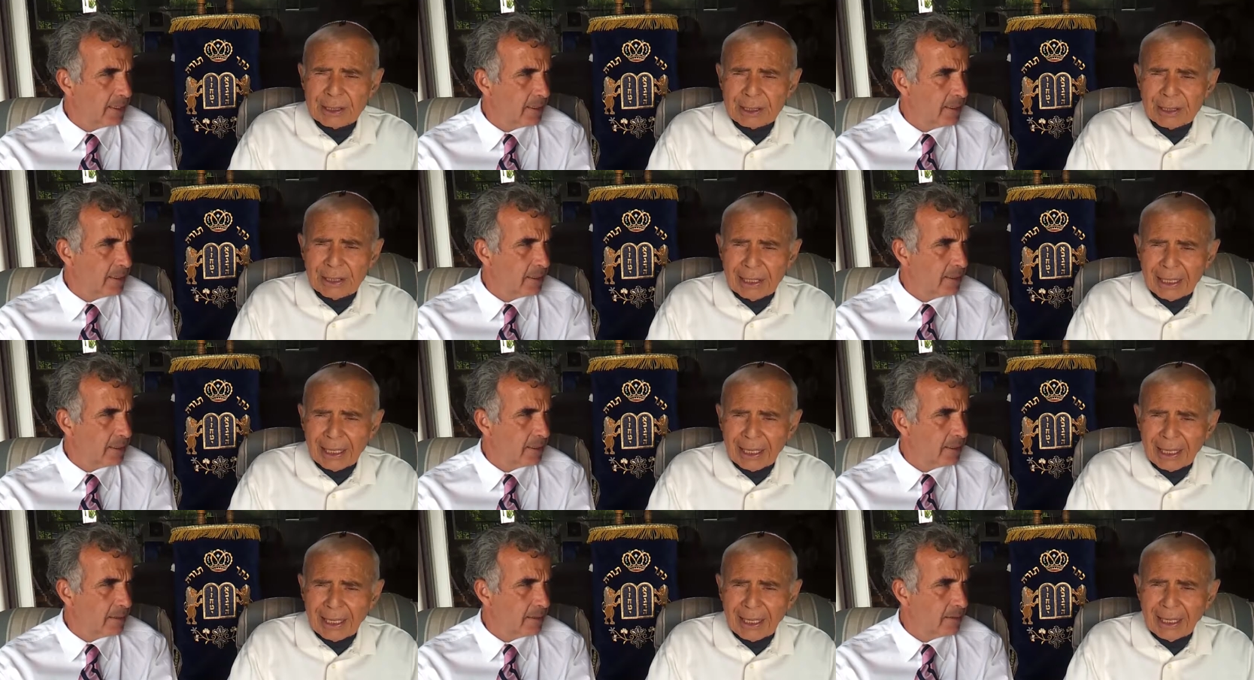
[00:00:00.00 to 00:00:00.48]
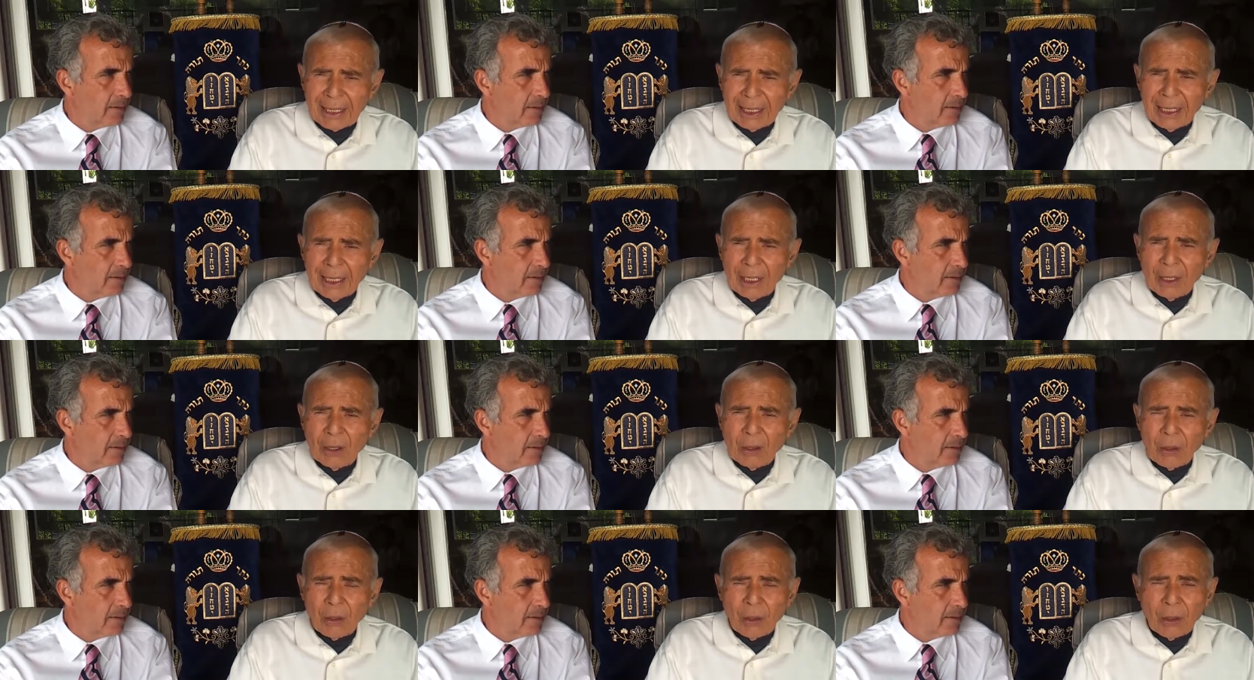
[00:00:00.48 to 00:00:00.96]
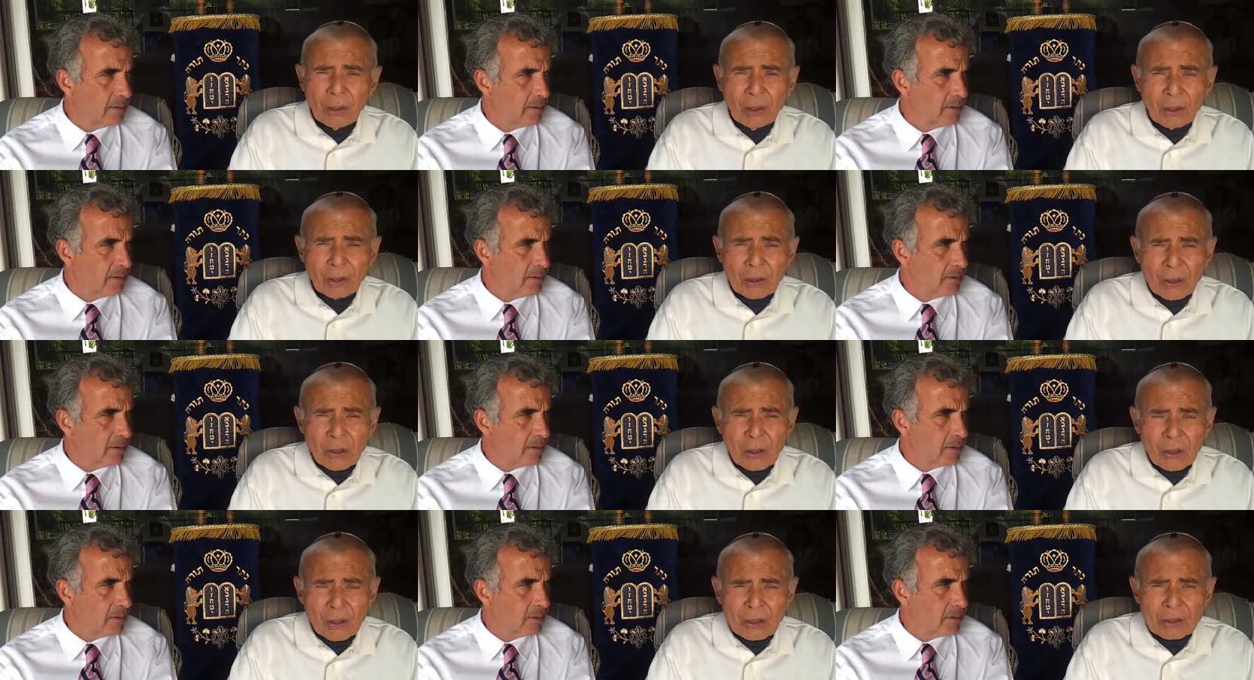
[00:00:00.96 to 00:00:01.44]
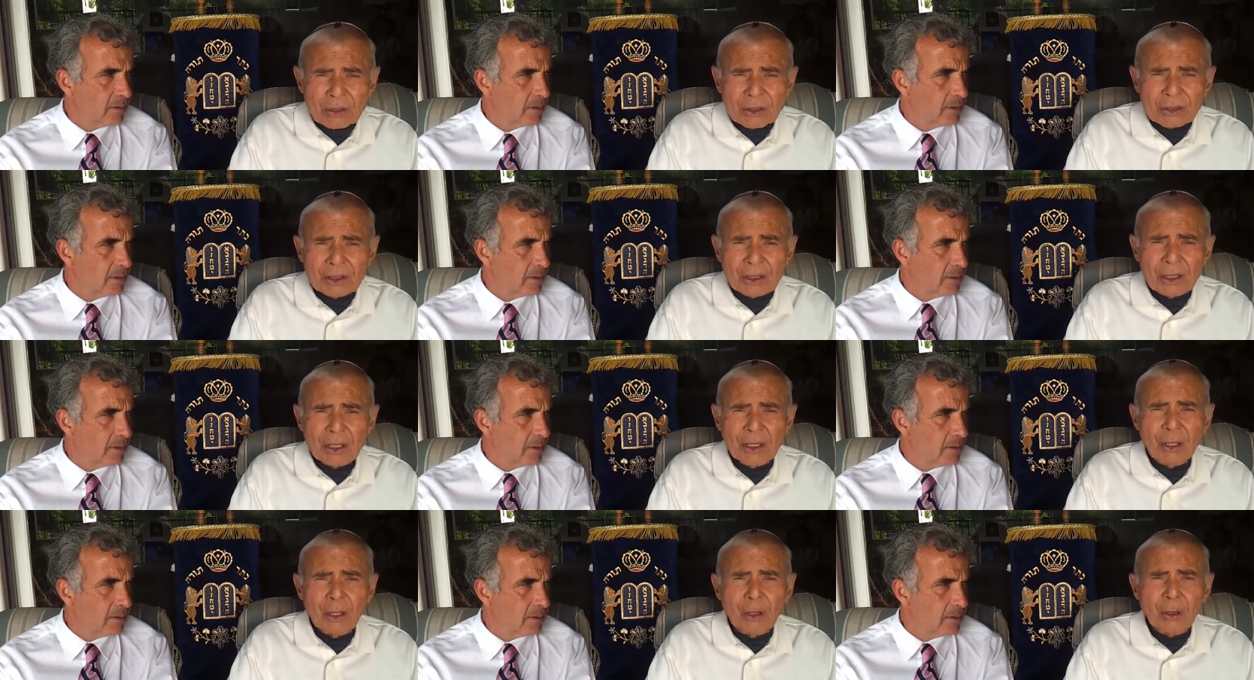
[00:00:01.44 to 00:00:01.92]
Speaker 1: the
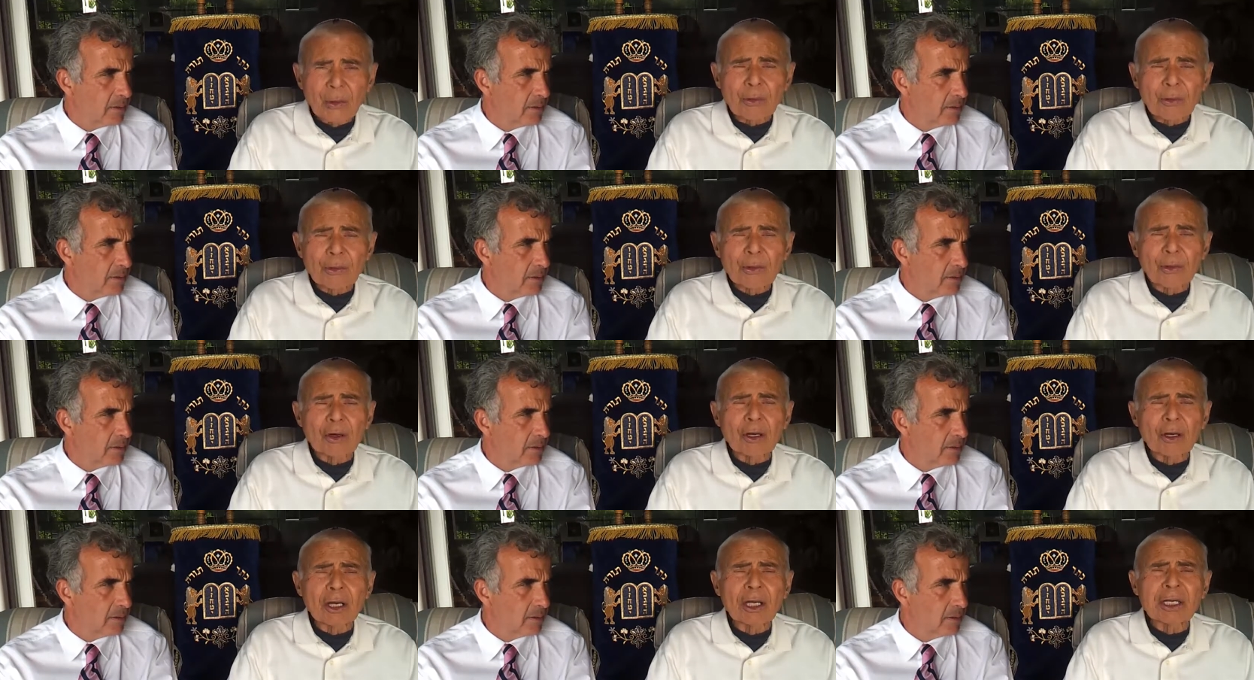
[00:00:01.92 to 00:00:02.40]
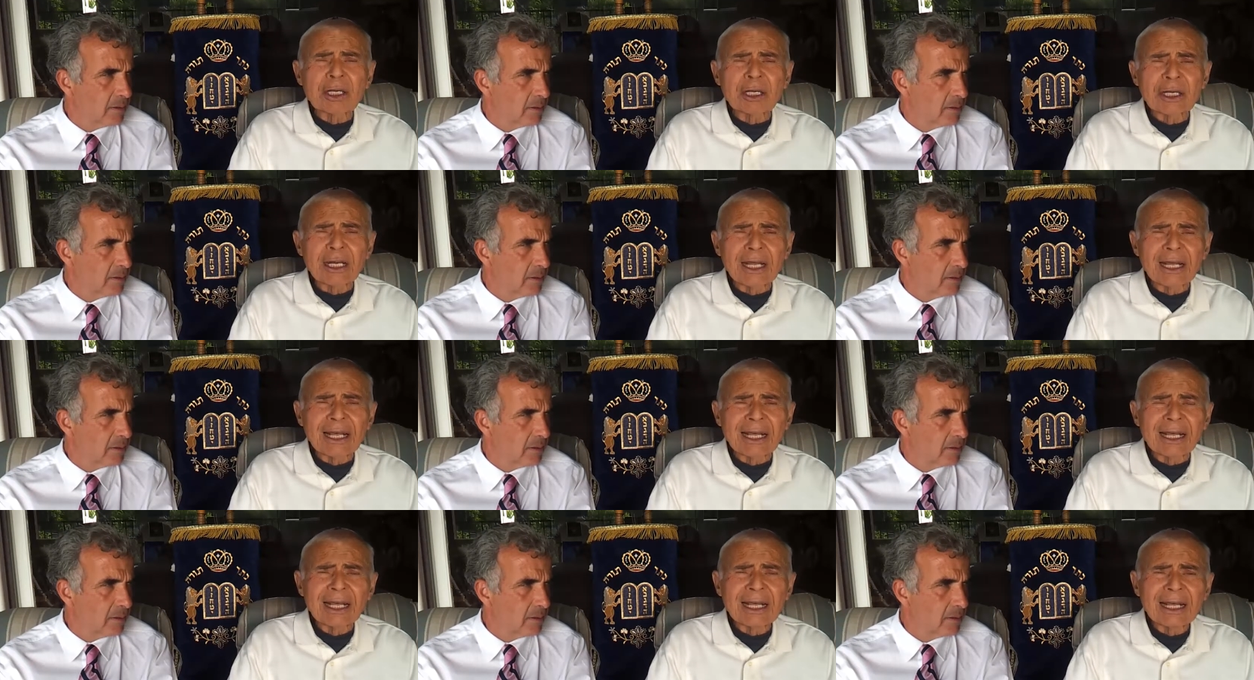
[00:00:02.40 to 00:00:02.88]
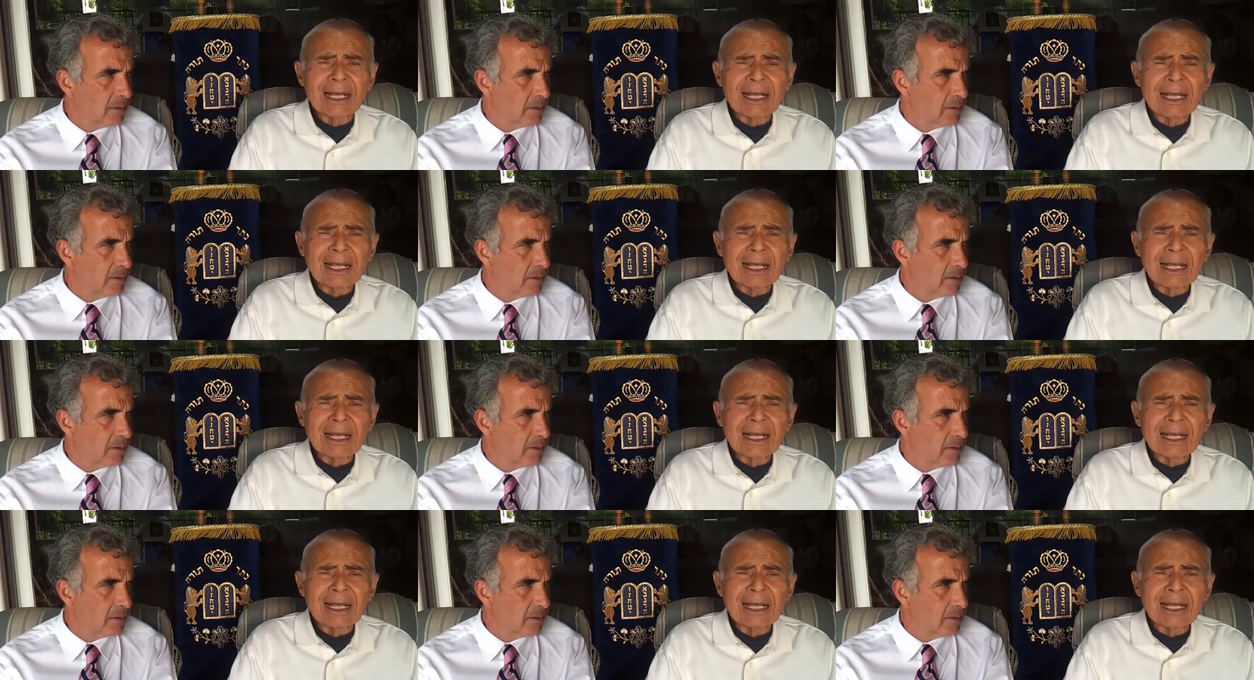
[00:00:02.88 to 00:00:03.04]
Holocaust Authority